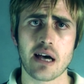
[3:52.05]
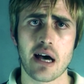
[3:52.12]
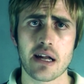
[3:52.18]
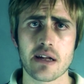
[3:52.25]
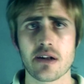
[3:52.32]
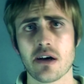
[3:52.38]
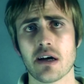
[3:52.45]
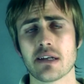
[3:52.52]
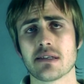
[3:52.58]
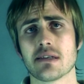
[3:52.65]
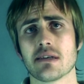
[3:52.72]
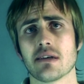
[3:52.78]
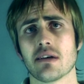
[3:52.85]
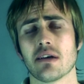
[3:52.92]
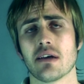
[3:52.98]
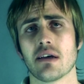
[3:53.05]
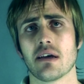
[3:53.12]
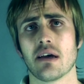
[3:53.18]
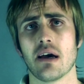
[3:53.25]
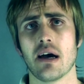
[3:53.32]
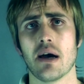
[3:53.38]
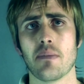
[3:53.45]
I did not
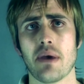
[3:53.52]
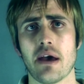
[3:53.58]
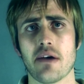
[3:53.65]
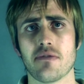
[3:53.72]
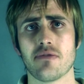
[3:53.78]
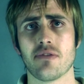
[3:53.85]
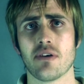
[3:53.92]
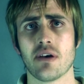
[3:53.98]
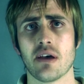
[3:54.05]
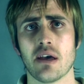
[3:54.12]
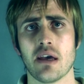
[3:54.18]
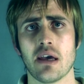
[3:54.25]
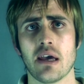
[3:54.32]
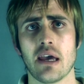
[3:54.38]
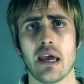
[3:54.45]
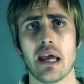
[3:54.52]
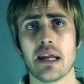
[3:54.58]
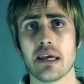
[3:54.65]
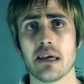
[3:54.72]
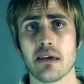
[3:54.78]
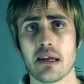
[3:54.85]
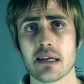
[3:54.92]
have
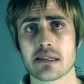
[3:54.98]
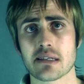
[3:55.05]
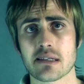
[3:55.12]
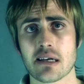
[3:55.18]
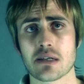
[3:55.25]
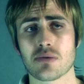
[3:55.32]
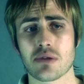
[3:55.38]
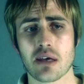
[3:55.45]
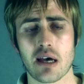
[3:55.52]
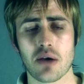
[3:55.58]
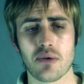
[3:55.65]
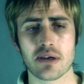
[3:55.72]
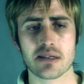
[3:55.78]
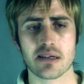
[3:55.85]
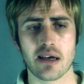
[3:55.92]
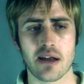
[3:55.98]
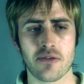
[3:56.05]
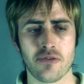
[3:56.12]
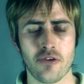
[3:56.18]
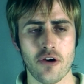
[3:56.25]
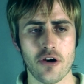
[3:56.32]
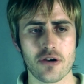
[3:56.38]
any success with the ayahuasca at
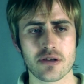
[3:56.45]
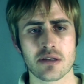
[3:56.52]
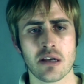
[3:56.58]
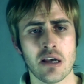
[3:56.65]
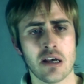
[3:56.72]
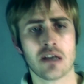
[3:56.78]
first.